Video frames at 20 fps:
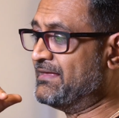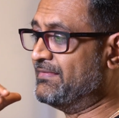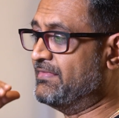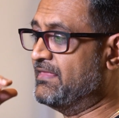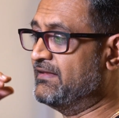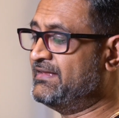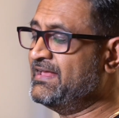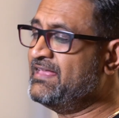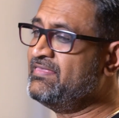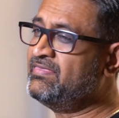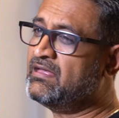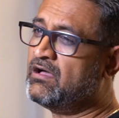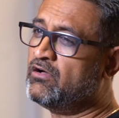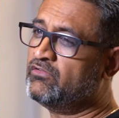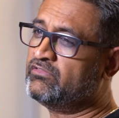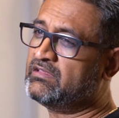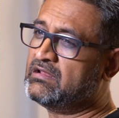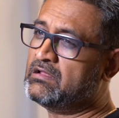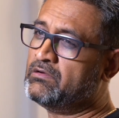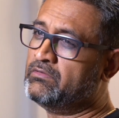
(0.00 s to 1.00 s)
The
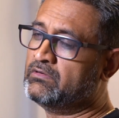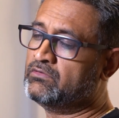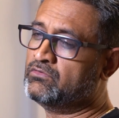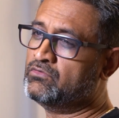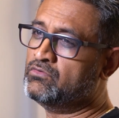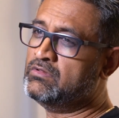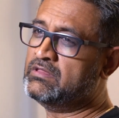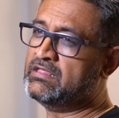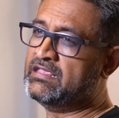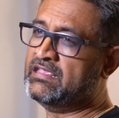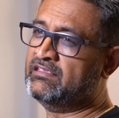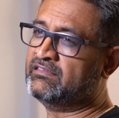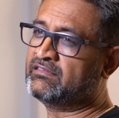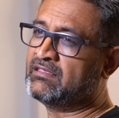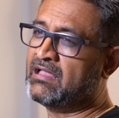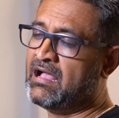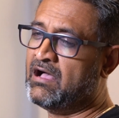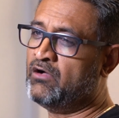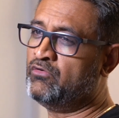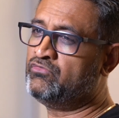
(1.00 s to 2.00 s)
10,000 hour rule is
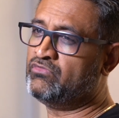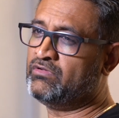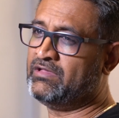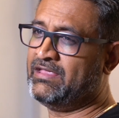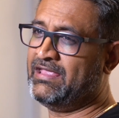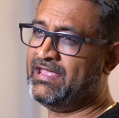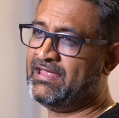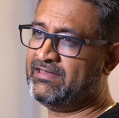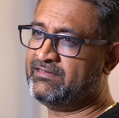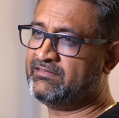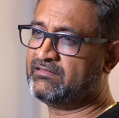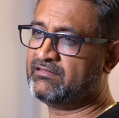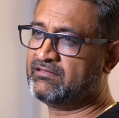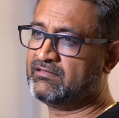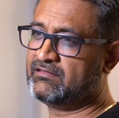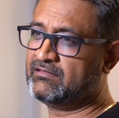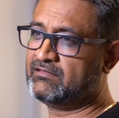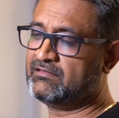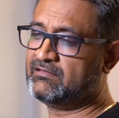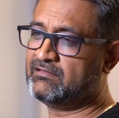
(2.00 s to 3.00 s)
how to get
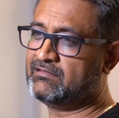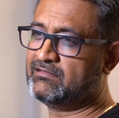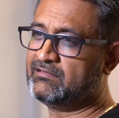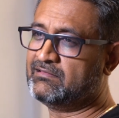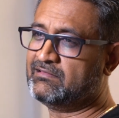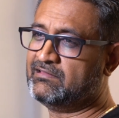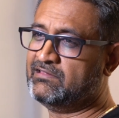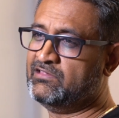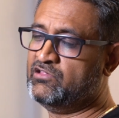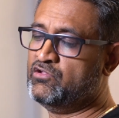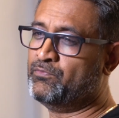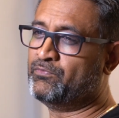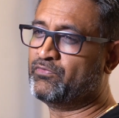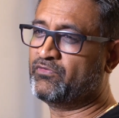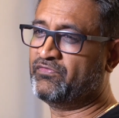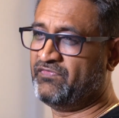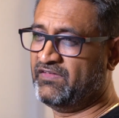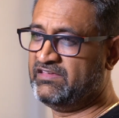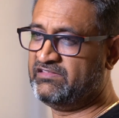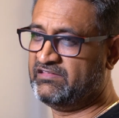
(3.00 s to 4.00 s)
your
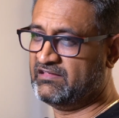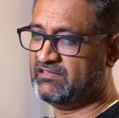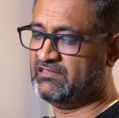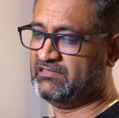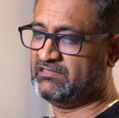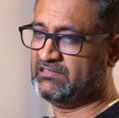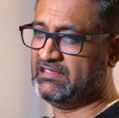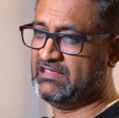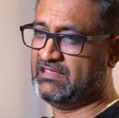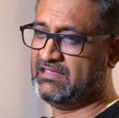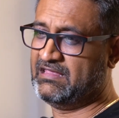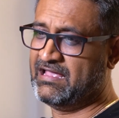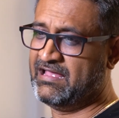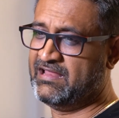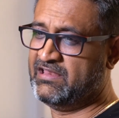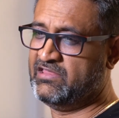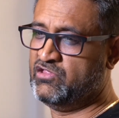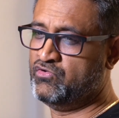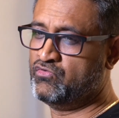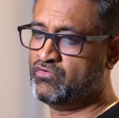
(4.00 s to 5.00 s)
proficiency,
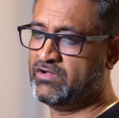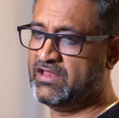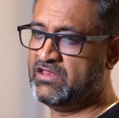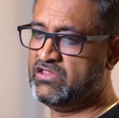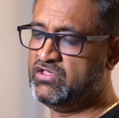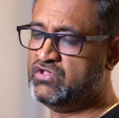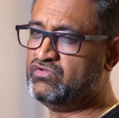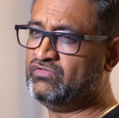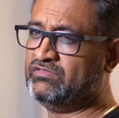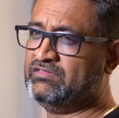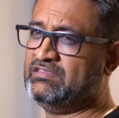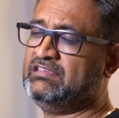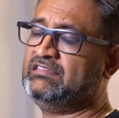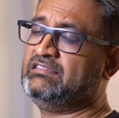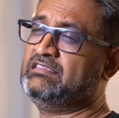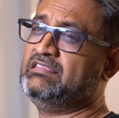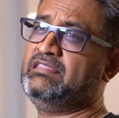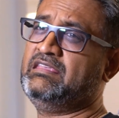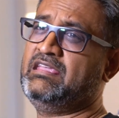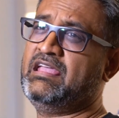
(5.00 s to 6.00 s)
and you can use this
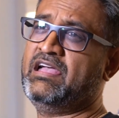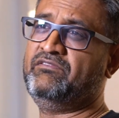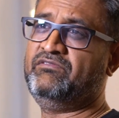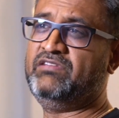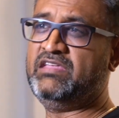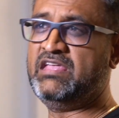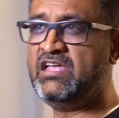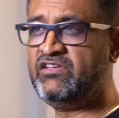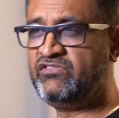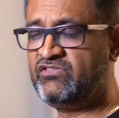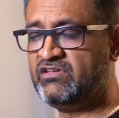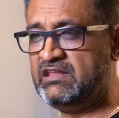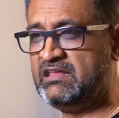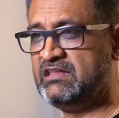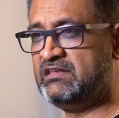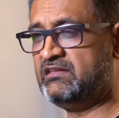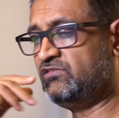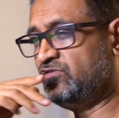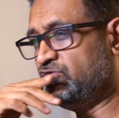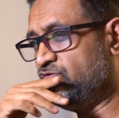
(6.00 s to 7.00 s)
in the aviation
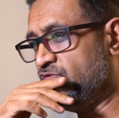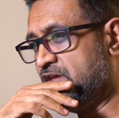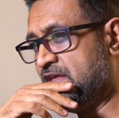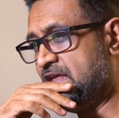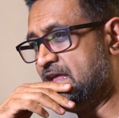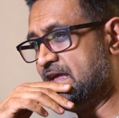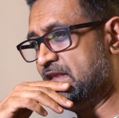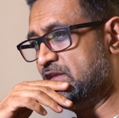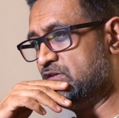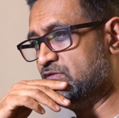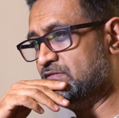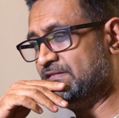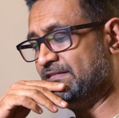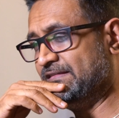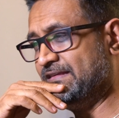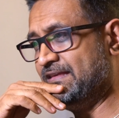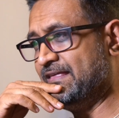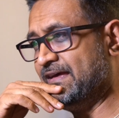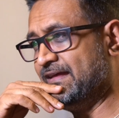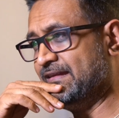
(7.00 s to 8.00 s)
industry, and you'll
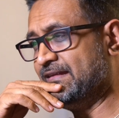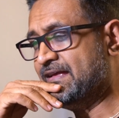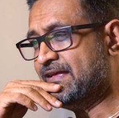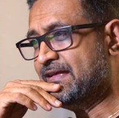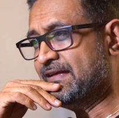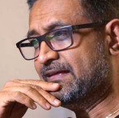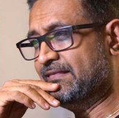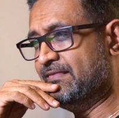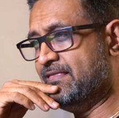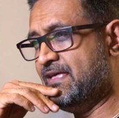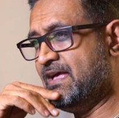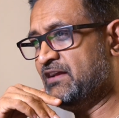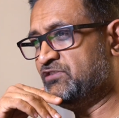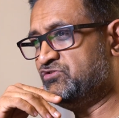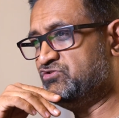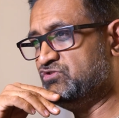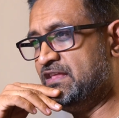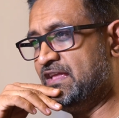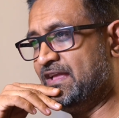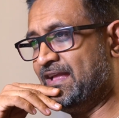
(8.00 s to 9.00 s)
see that they
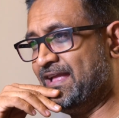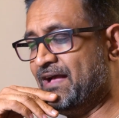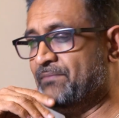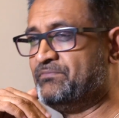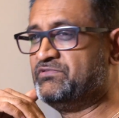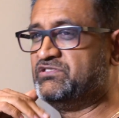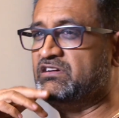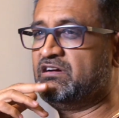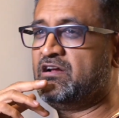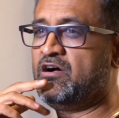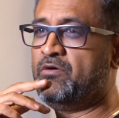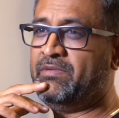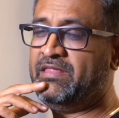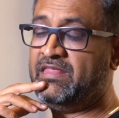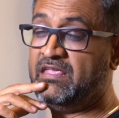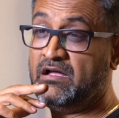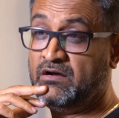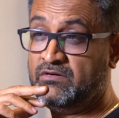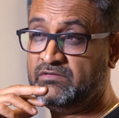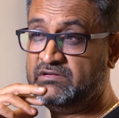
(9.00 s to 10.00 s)
actually capture how
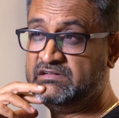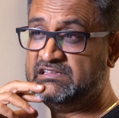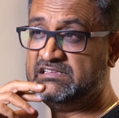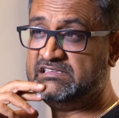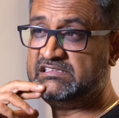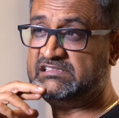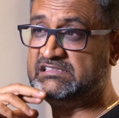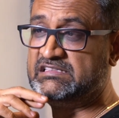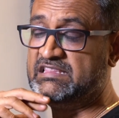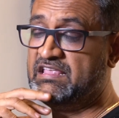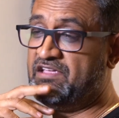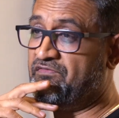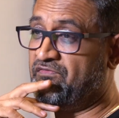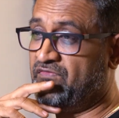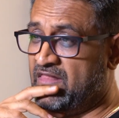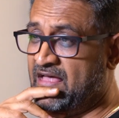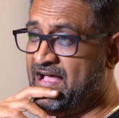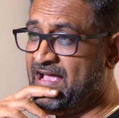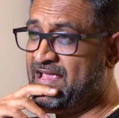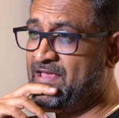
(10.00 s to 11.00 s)
many hours they
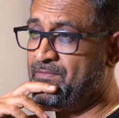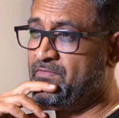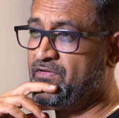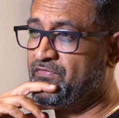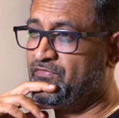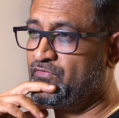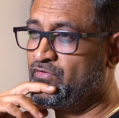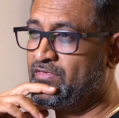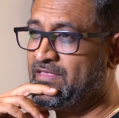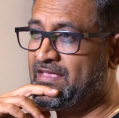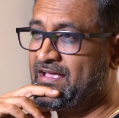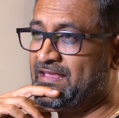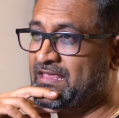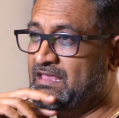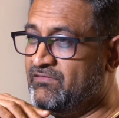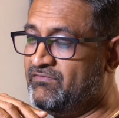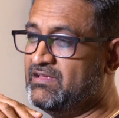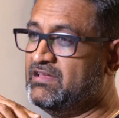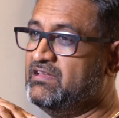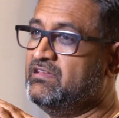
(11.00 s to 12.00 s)
fly before they are
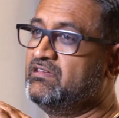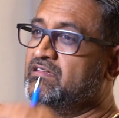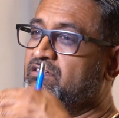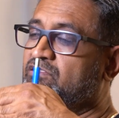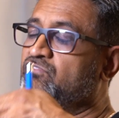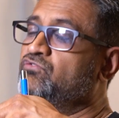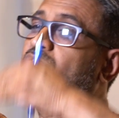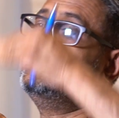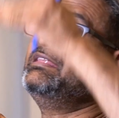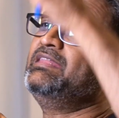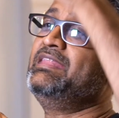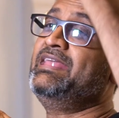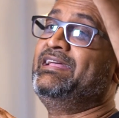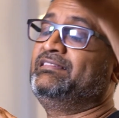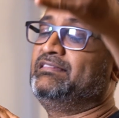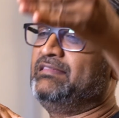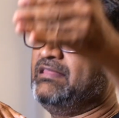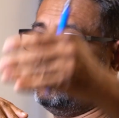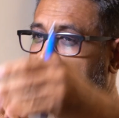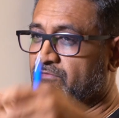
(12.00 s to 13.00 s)
given to the
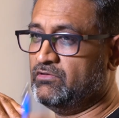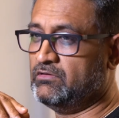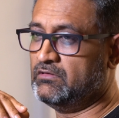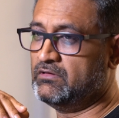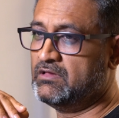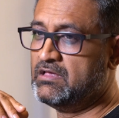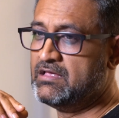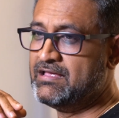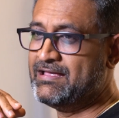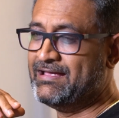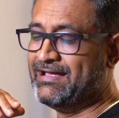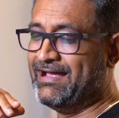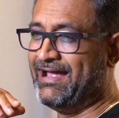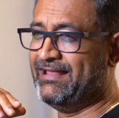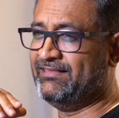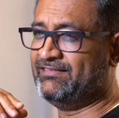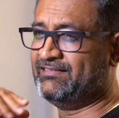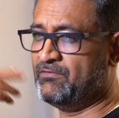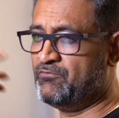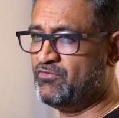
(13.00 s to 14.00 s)
next level,
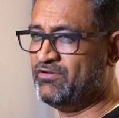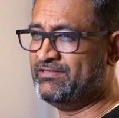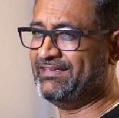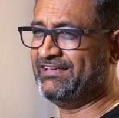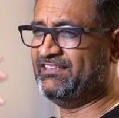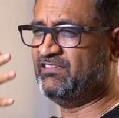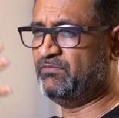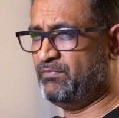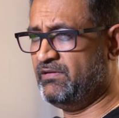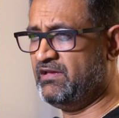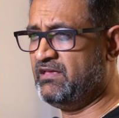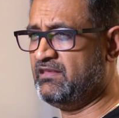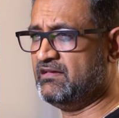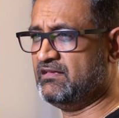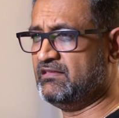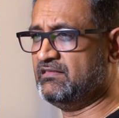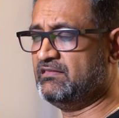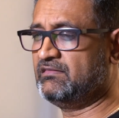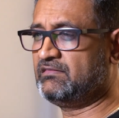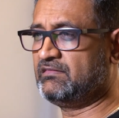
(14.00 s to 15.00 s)
and someone's
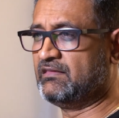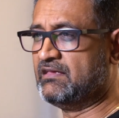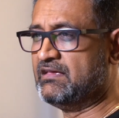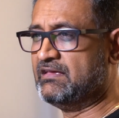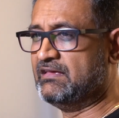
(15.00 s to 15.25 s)
experience